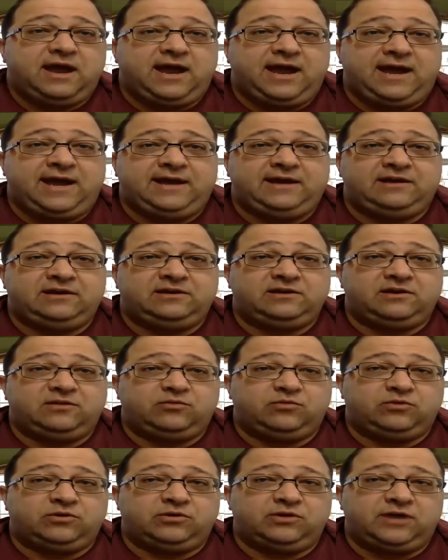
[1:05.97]
And
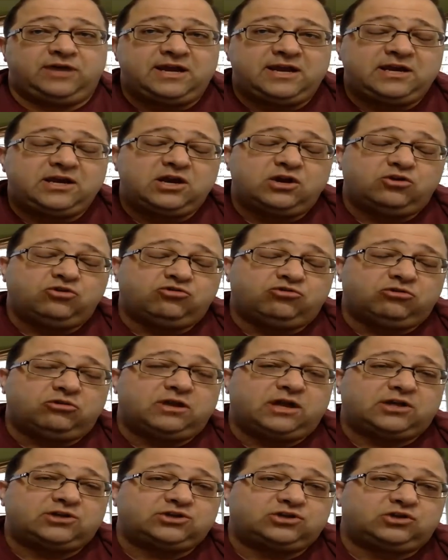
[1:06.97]
we're in
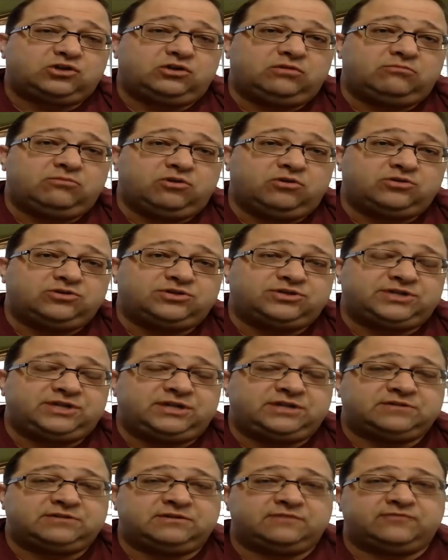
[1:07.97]
neurological
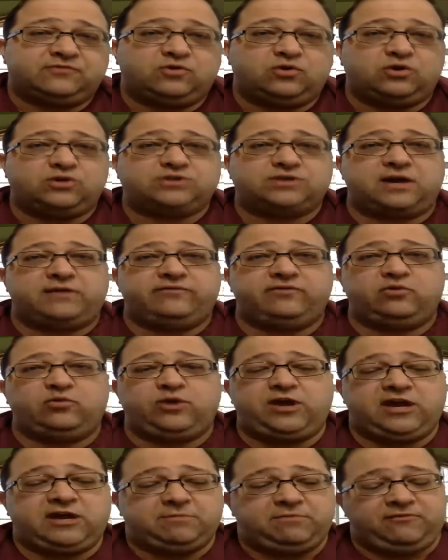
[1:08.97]
emergencies. And of course, every
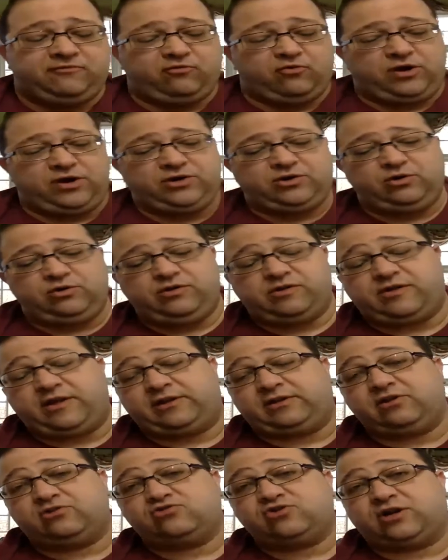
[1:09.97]
week before I do these, I
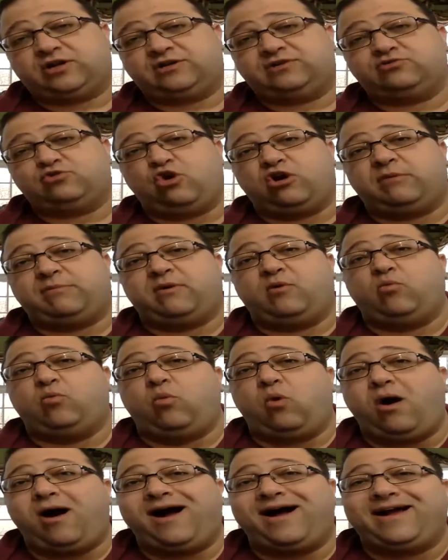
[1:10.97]
have to try to talk about
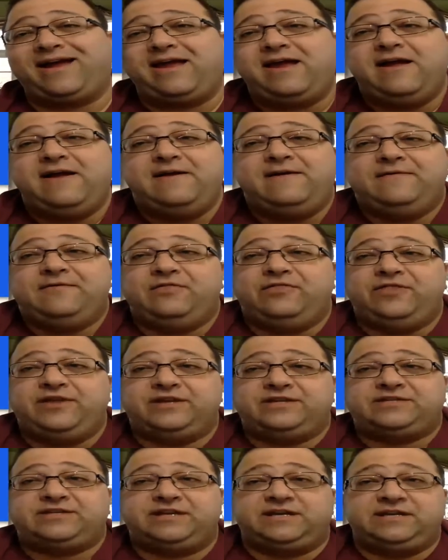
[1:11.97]
why
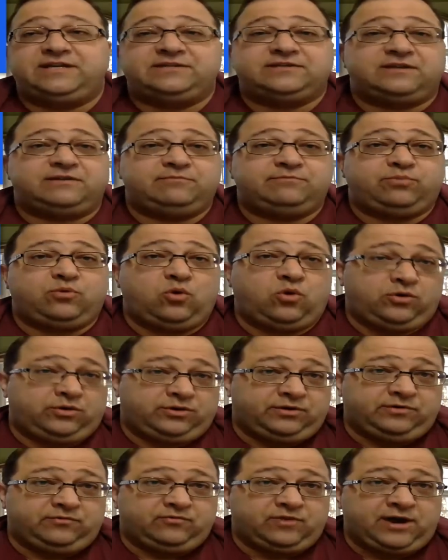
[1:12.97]
this is
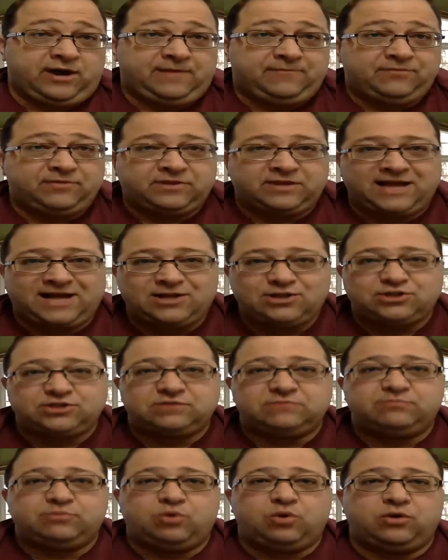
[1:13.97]
important, right? It's not
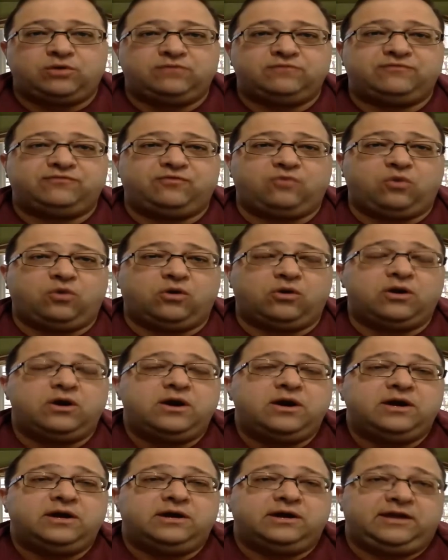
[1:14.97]
just important for
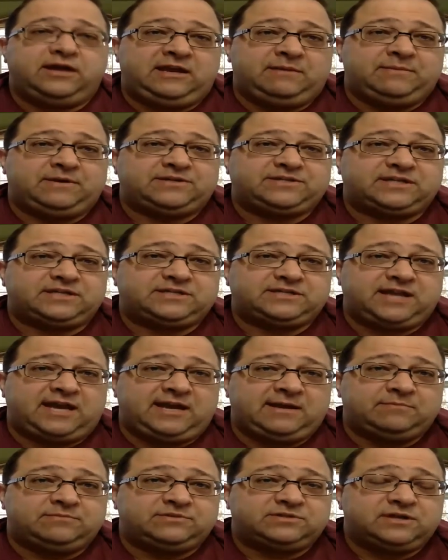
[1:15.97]
EMS
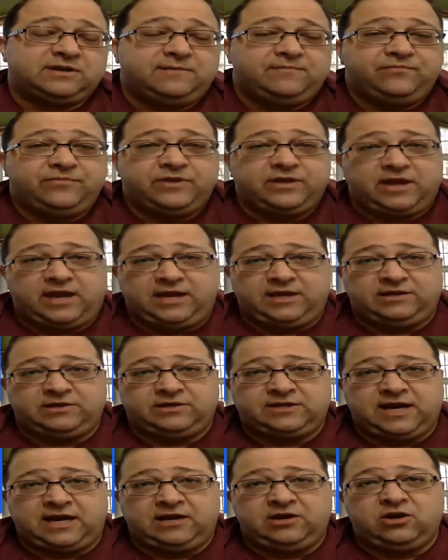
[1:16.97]
exams
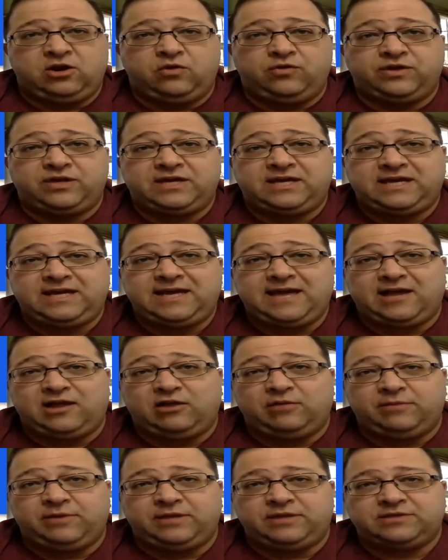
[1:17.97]
and getting to know the key
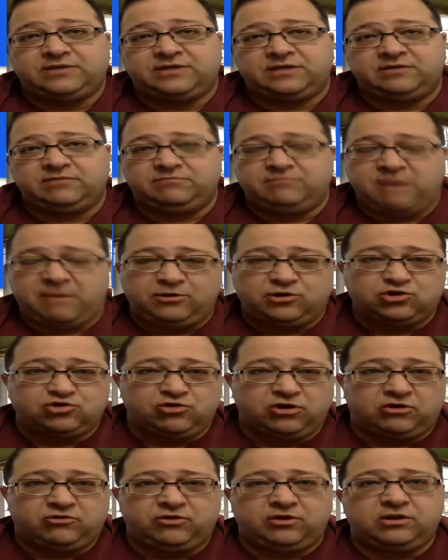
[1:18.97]
elements and maybe
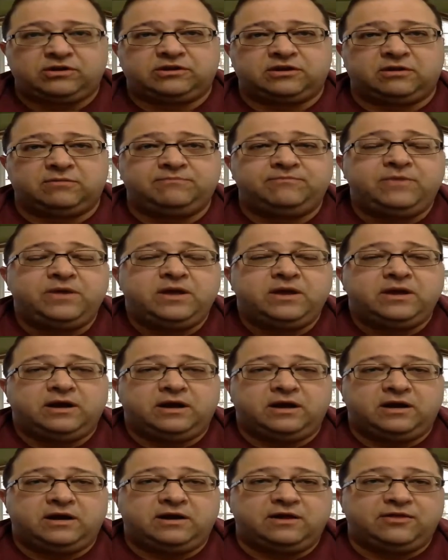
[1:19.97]
triggering some
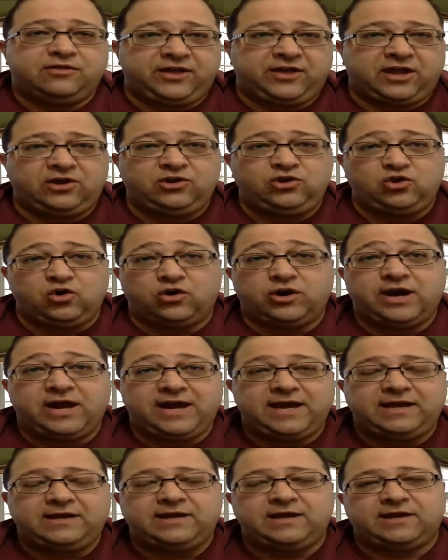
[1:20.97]
uh, thing in your
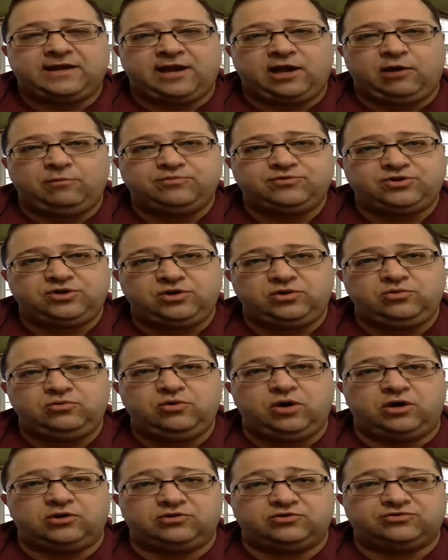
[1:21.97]
head that helps
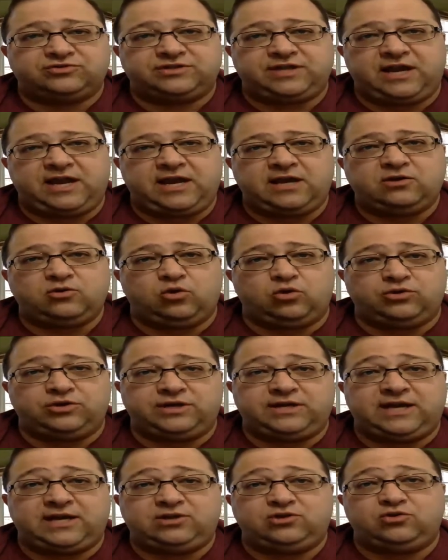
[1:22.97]
you understand or
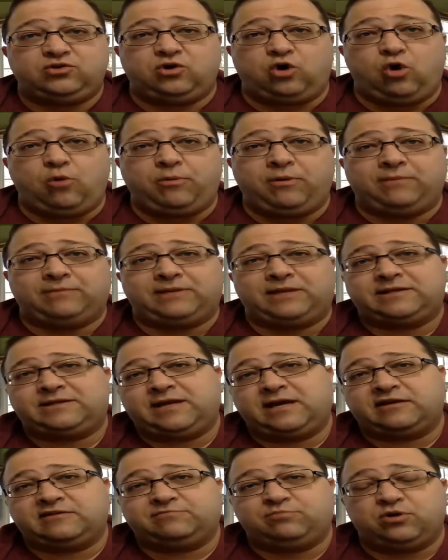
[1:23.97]
to get you to open up that
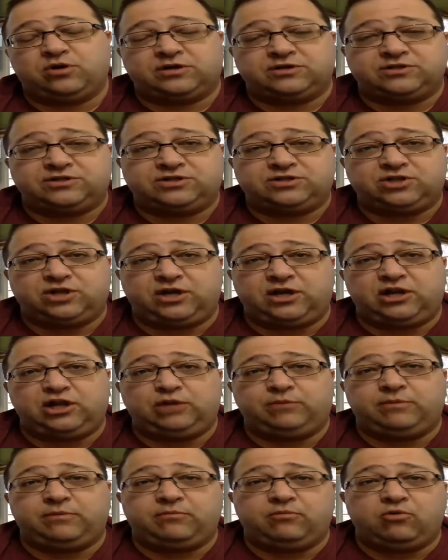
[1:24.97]
textbook and study a
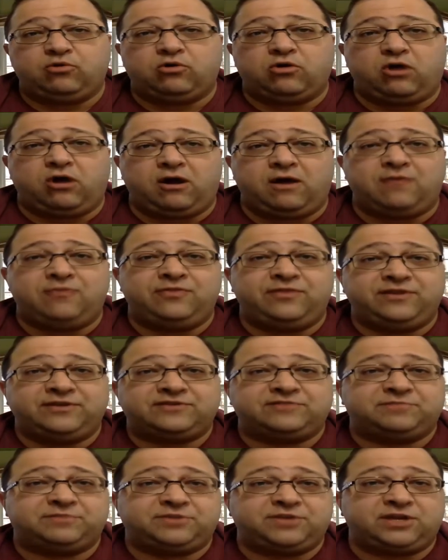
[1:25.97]
little bit more on
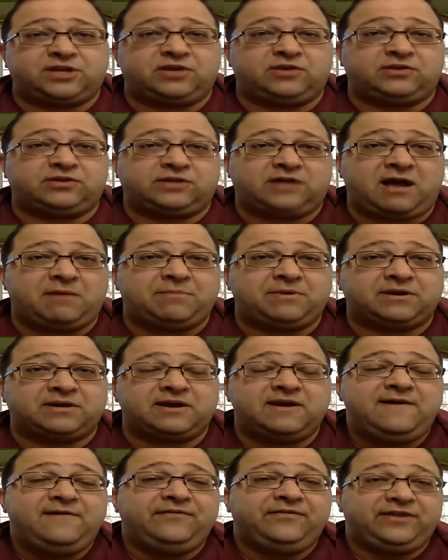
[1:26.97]
this particular
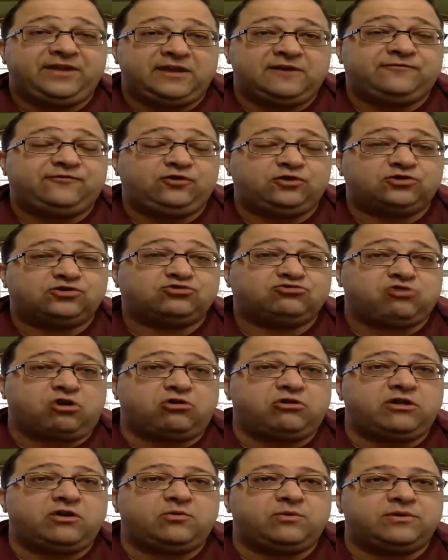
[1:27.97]
topic if you're
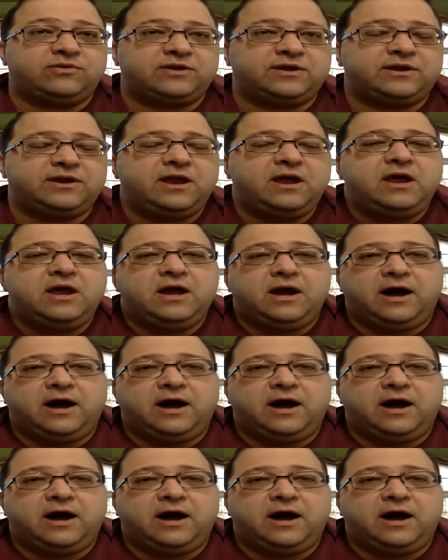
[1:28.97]
struggling with it.